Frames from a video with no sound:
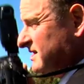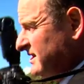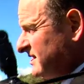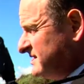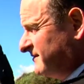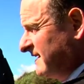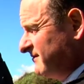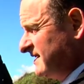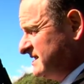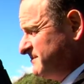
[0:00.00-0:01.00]
lots of
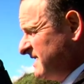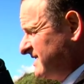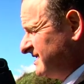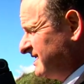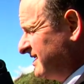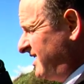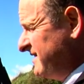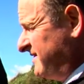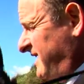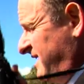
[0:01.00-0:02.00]
lovely specular
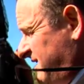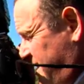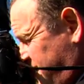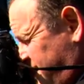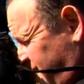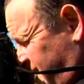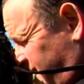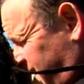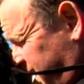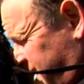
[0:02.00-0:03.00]
light there,
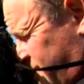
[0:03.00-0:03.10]
and I can get